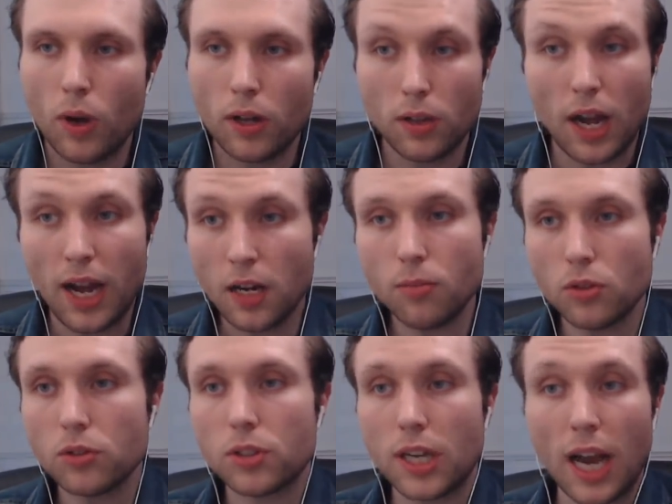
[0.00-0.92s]

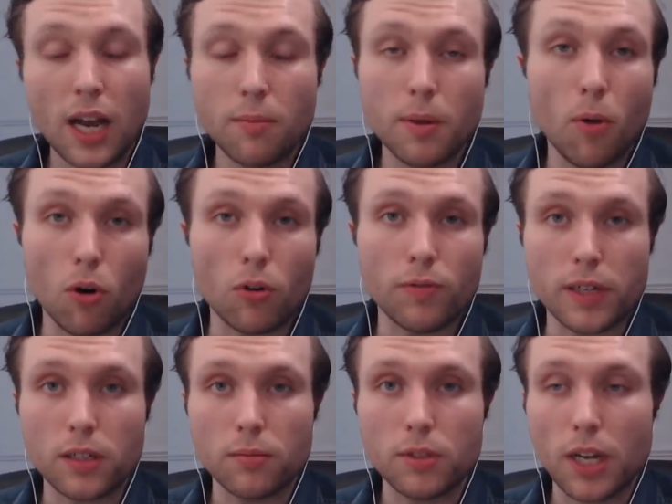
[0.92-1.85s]
animals can be moral
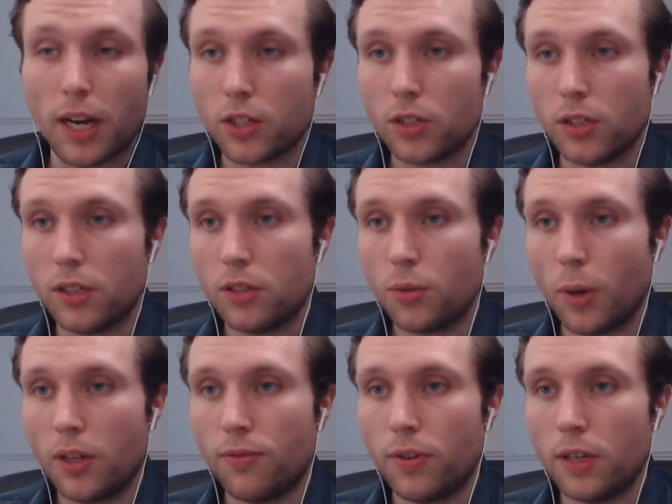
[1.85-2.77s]
victims, actually,
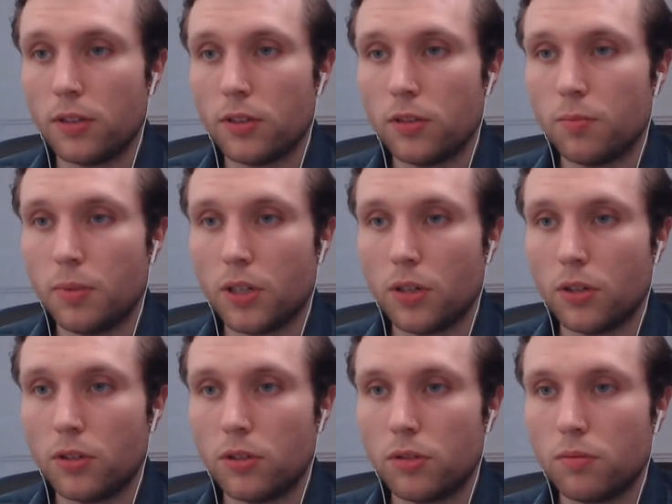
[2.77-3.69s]
20 faces,
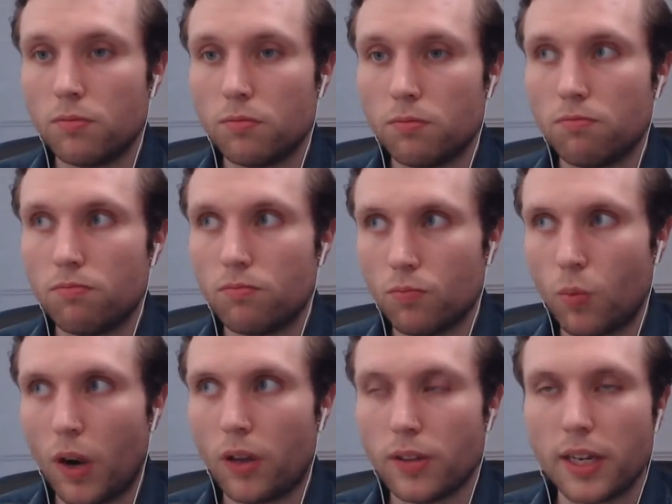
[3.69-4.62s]
because,
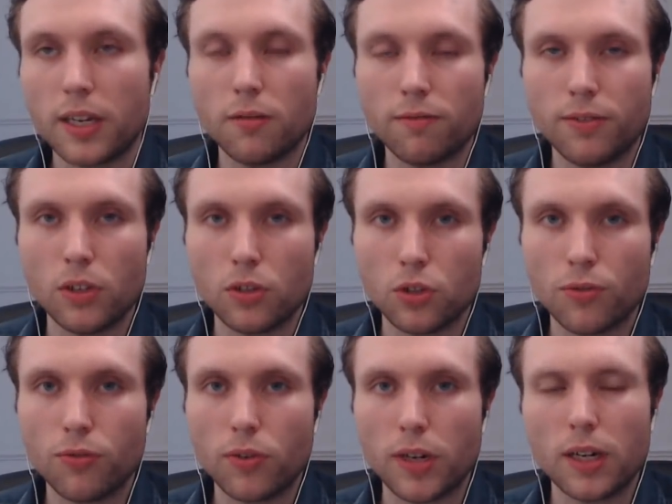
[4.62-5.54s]
well, they can feel
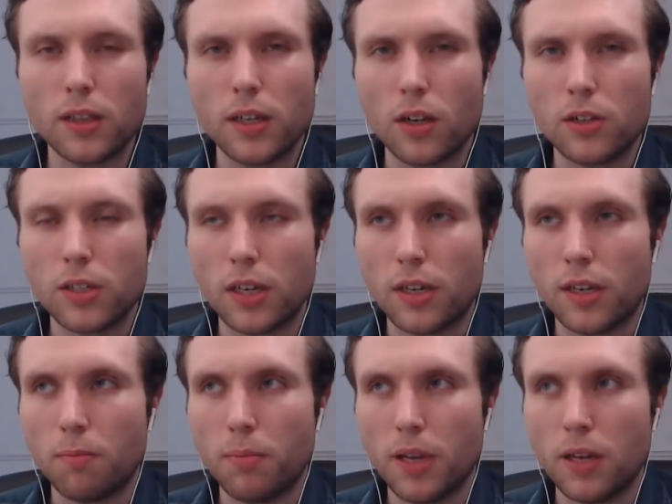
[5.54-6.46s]
suffering and they are
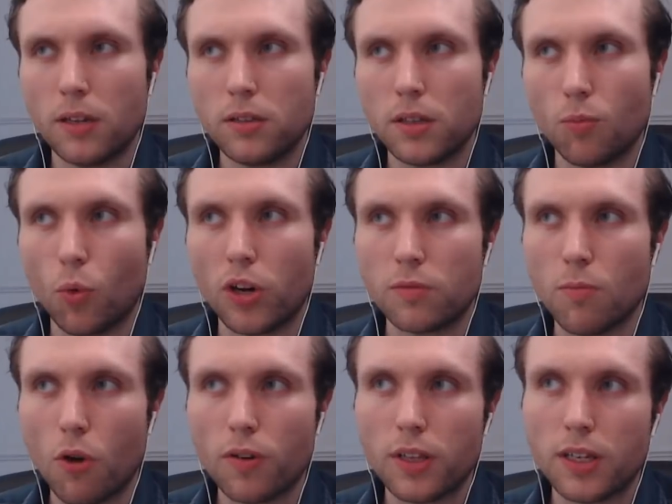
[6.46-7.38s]
sentient beings. And what is
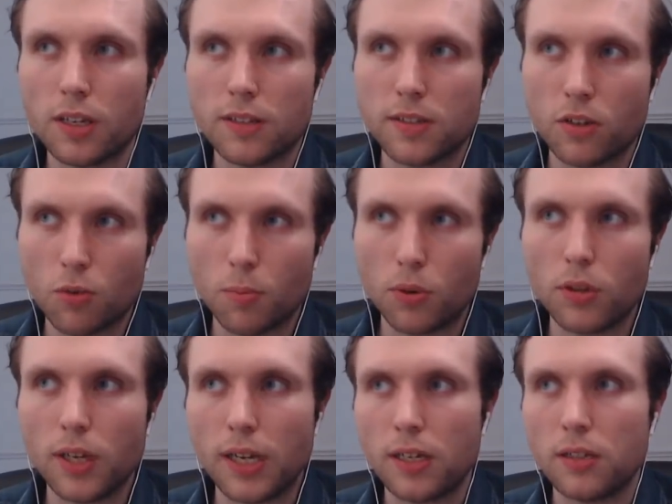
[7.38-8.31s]
morally
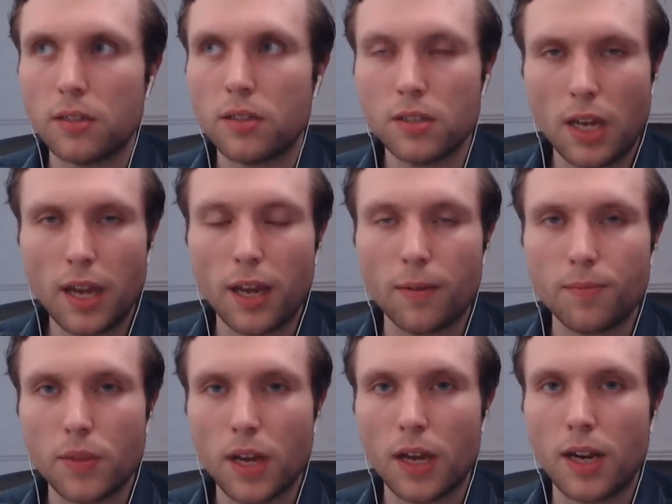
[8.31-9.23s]
considerable is desire.
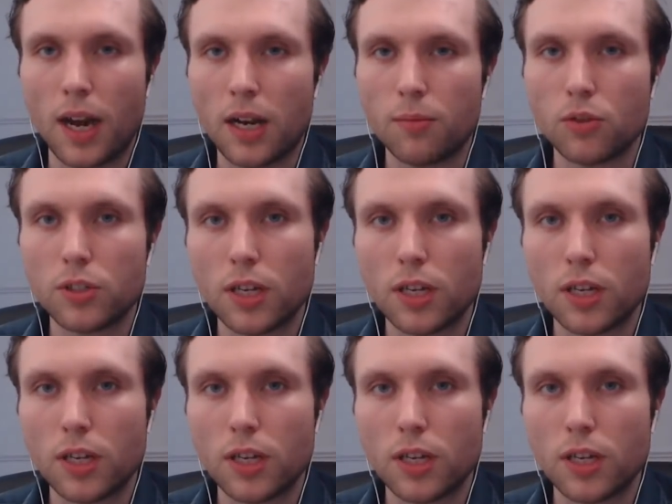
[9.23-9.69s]
And animals